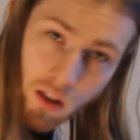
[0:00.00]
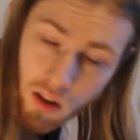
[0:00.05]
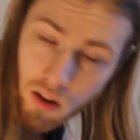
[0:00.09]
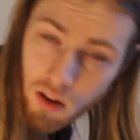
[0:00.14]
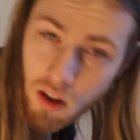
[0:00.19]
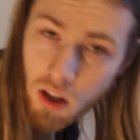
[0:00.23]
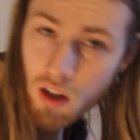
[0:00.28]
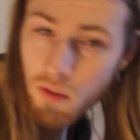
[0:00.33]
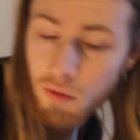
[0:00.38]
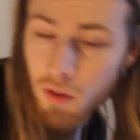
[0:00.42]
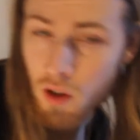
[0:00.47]

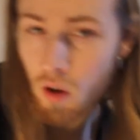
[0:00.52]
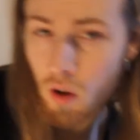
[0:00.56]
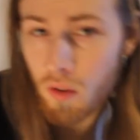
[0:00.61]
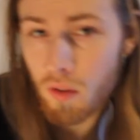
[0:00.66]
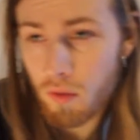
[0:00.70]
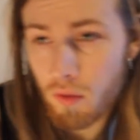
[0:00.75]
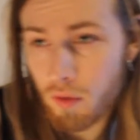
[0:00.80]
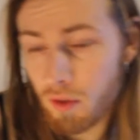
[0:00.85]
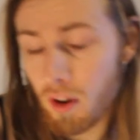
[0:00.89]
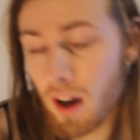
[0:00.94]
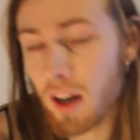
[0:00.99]
think of
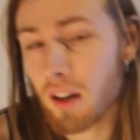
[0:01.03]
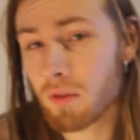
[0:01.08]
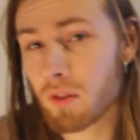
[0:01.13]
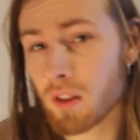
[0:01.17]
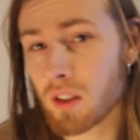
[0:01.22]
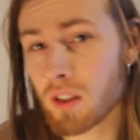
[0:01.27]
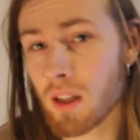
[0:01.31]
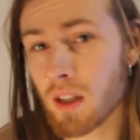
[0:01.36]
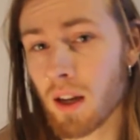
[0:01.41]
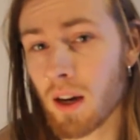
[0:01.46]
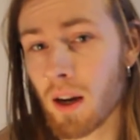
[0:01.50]
Frank
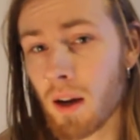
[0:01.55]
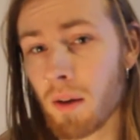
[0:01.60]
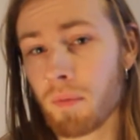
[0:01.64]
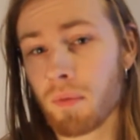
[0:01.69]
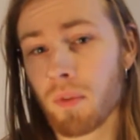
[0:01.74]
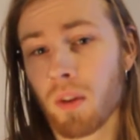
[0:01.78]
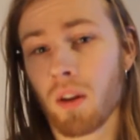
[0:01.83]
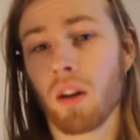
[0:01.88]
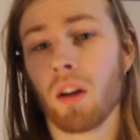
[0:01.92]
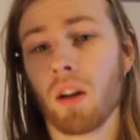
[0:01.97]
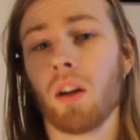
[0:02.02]
Frazetta.
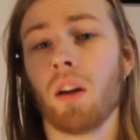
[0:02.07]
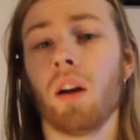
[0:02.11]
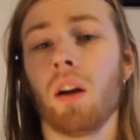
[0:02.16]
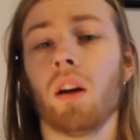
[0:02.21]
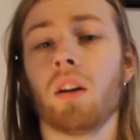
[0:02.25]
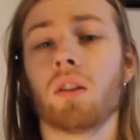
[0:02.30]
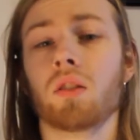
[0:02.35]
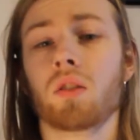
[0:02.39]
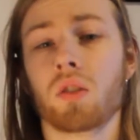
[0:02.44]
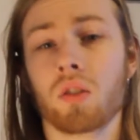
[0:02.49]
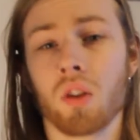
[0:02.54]

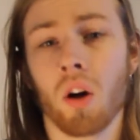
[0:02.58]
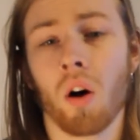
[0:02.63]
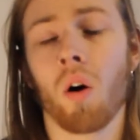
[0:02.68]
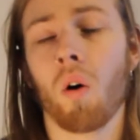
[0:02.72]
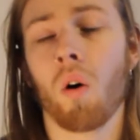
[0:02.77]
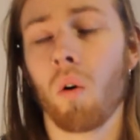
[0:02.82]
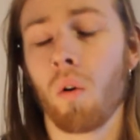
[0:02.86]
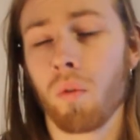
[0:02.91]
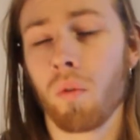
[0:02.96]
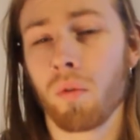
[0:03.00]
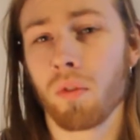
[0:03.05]

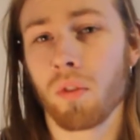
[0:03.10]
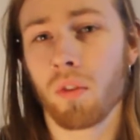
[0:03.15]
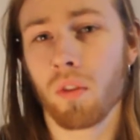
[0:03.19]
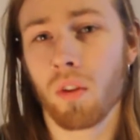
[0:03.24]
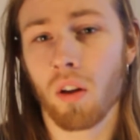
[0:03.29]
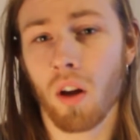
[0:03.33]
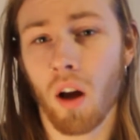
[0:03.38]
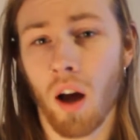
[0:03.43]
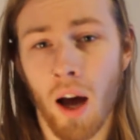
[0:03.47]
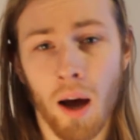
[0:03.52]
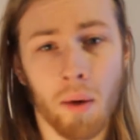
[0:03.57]
So
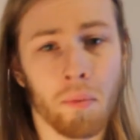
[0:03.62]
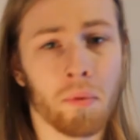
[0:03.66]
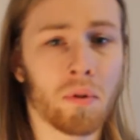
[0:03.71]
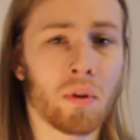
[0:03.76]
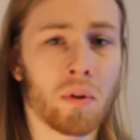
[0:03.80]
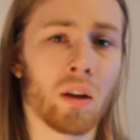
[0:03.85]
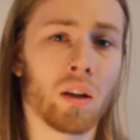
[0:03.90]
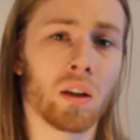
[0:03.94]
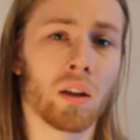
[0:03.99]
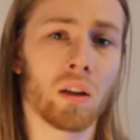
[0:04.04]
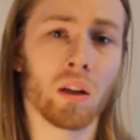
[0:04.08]
I'm
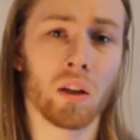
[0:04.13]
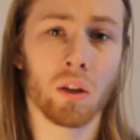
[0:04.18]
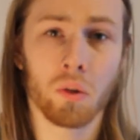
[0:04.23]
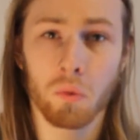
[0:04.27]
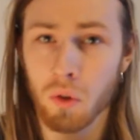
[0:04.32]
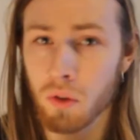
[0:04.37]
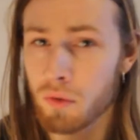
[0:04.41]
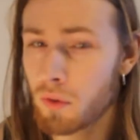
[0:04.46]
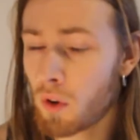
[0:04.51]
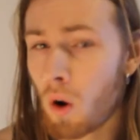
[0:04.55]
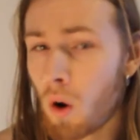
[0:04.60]
thinking,
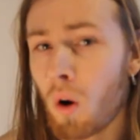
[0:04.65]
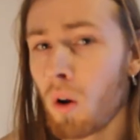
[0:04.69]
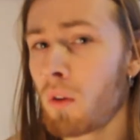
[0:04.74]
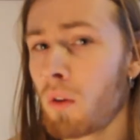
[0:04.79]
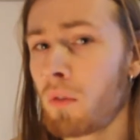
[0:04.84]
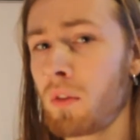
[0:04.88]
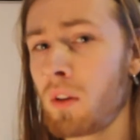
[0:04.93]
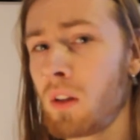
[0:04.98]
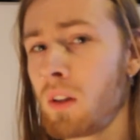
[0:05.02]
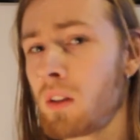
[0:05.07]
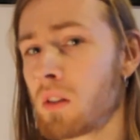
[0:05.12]
with all
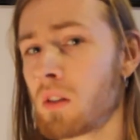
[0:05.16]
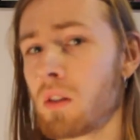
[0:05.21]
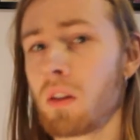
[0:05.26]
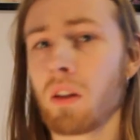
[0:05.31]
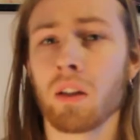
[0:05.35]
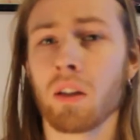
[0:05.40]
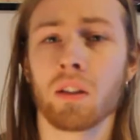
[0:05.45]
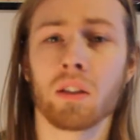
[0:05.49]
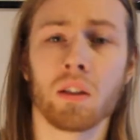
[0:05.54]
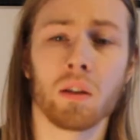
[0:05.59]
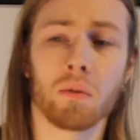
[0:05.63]
of these
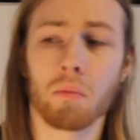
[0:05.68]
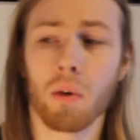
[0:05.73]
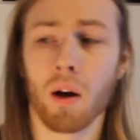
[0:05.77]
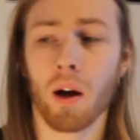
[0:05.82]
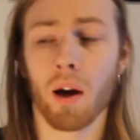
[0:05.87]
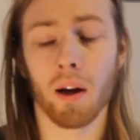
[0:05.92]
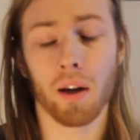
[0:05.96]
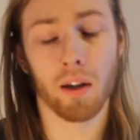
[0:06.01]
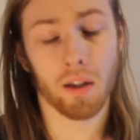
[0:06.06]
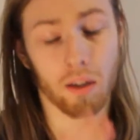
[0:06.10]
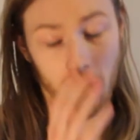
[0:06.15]
things in
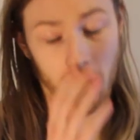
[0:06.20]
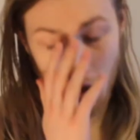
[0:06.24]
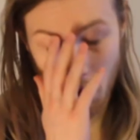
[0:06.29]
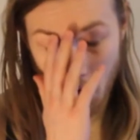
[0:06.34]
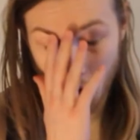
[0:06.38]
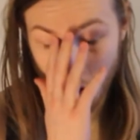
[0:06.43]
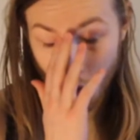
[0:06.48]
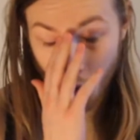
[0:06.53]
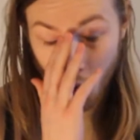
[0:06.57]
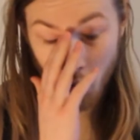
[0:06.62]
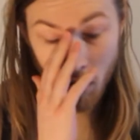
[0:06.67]
mind,
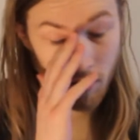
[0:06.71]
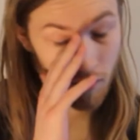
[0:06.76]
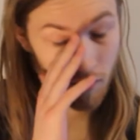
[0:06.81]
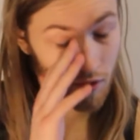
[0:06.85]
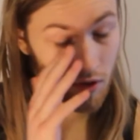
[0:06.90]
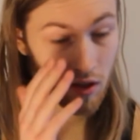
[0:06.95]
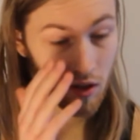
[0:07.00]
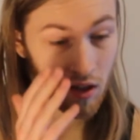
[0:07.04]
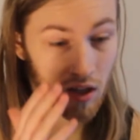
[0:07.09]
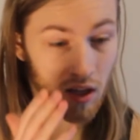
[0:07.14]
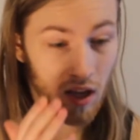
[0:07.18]

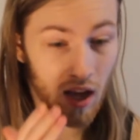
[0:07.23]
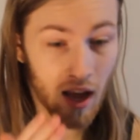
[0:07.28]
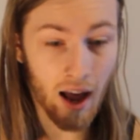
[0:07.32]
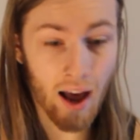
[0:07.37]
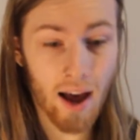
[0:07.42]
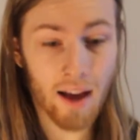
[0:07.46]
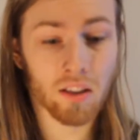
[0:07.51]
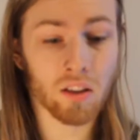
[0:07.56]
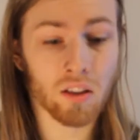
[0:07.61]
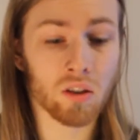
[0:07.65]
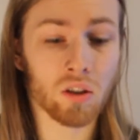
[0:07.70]
with the
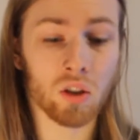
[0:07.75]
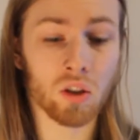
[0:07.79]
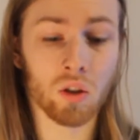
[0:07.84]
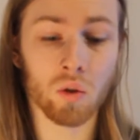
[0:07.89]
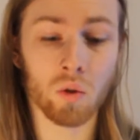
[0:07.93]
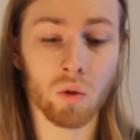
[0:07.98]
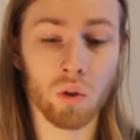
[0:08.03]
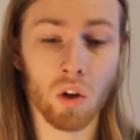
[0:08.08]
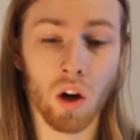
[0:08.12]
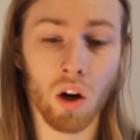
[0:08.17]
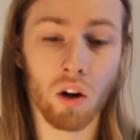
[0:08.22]

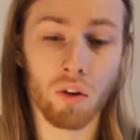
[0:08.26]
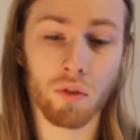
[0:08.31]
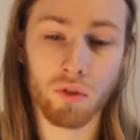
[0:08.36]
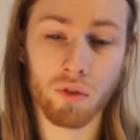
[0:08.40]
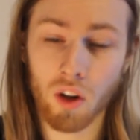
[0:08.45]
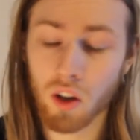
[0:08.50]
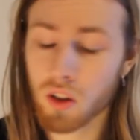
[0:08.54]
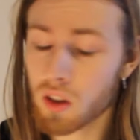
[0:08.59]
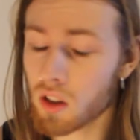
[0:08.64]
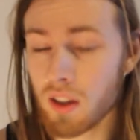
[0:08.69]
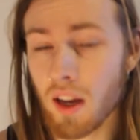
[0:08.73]
attitude of
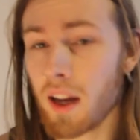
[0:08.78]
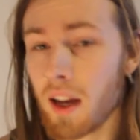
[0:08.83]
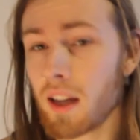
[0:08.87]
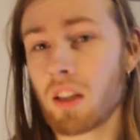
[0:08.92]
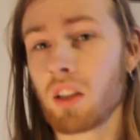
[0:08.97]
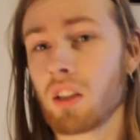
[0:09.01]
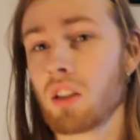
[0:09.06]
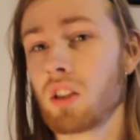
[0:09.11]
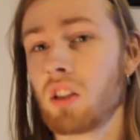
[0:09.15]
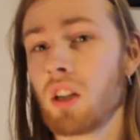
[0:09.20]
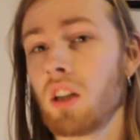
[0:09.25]
not
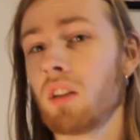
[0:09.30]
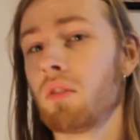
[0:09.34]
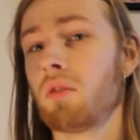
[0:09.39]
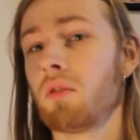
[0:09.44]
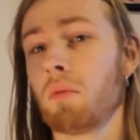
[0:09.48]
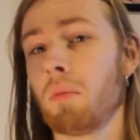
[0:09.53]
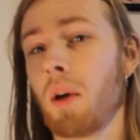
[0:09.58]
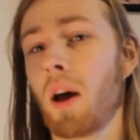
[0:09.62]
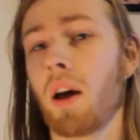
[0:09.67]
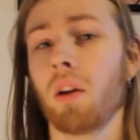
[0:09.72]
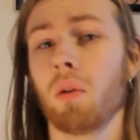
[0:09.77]
taking shit
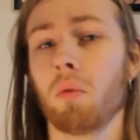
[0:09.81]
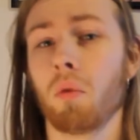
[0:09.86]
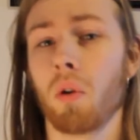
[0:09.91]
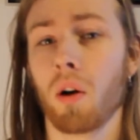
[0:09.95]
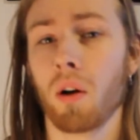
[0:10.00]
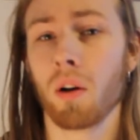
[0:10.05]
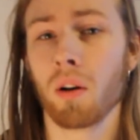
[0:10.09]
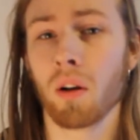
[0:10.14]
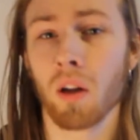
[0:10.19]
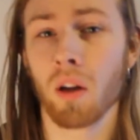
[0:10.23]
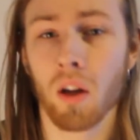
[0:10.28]
from
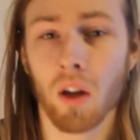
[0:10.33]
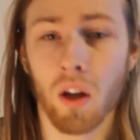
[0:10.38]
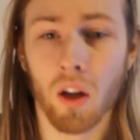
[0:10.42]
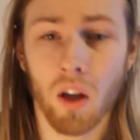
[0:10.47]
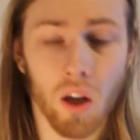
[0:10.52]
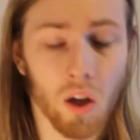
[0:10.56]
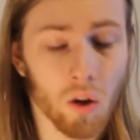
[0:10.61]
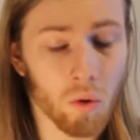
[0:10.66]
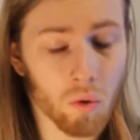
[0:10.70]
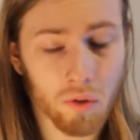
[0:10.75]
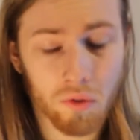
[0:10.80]
anyone,
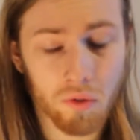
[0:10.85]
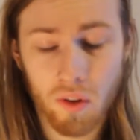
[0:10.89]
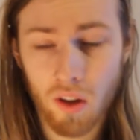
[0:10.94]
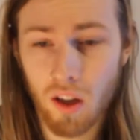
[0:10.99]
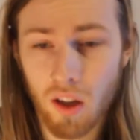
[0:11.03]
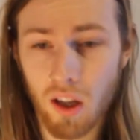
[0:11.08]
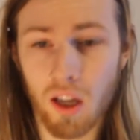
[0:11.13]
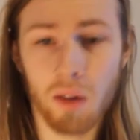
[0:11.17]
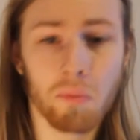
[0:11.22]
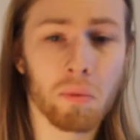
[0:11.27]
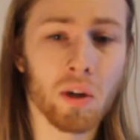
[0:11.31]
with
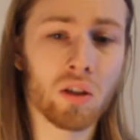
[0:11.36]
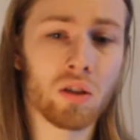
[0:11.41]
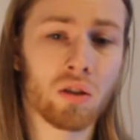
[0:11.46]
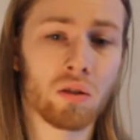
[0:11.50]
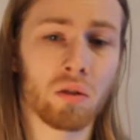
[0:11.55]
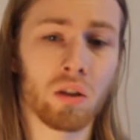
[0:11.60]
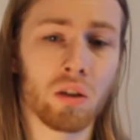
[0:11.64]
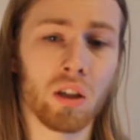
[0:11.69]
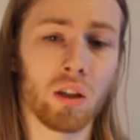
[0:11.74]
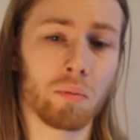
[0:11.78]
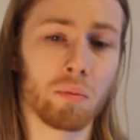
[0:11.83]
the
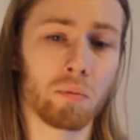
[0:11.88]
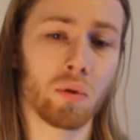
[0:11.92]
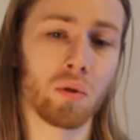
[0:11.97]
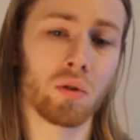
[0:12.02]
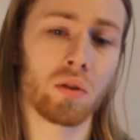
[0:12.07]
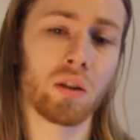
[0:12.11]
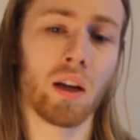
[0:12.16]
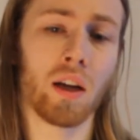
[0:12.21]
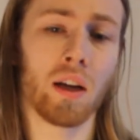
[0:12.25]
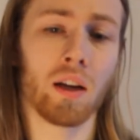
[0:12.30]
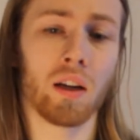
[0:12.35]
imagery
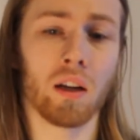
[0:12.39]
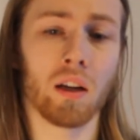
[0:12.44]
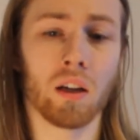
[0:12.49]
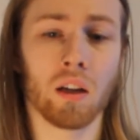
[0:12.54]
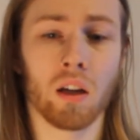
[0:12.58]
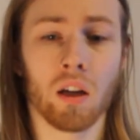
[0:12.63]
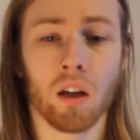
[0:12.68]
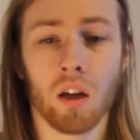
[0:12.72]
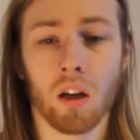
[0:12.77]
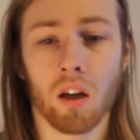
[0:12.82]
portraying